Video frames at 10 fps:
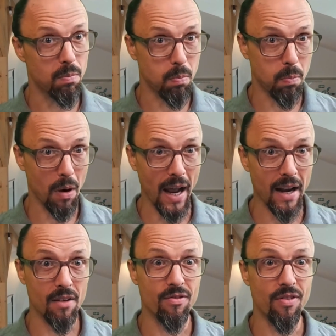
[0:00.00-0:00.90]

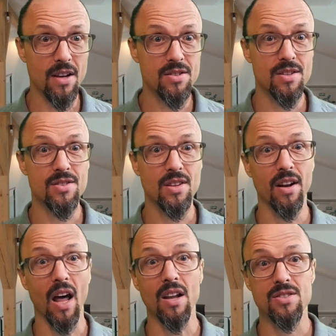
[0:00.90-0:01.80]
planning phases,
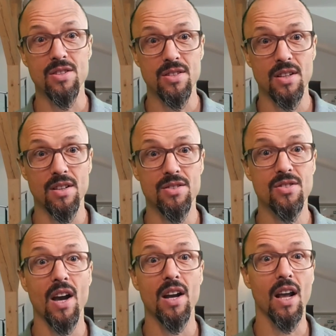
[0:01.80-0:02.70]
analysis and
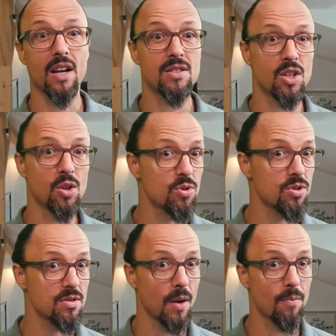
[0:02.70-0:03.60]
design,
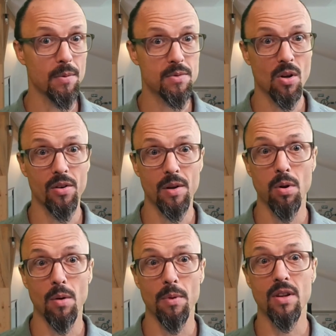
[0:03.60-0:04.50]
execution, sometimes called
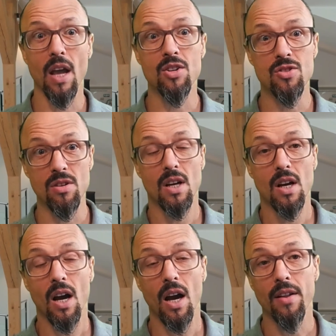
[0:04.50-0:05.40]
implementation,
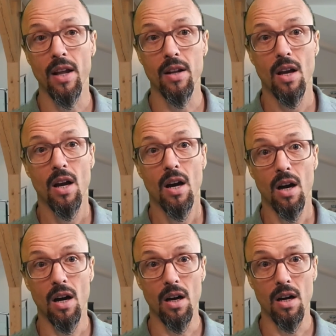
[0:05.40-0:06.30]
and then
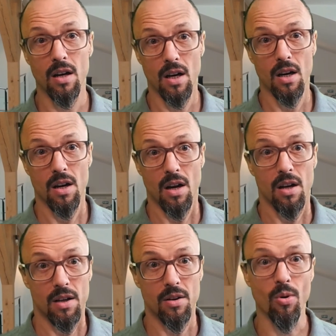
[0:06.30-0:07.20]

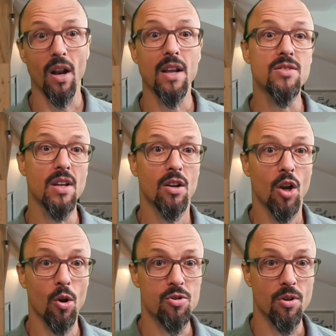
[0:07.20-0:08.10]
releasing,
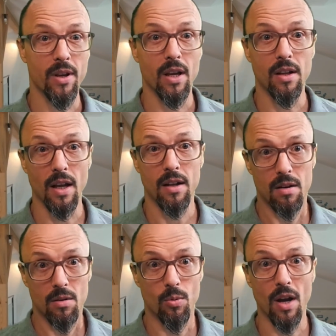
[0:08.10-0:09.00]
closuring, and then
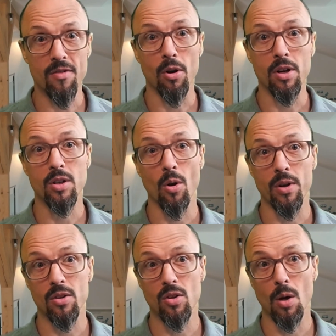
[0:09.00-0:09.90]
we have monitoring
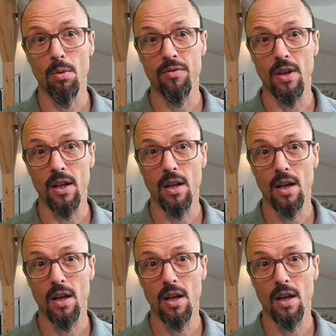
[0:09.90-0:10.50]
on top of that.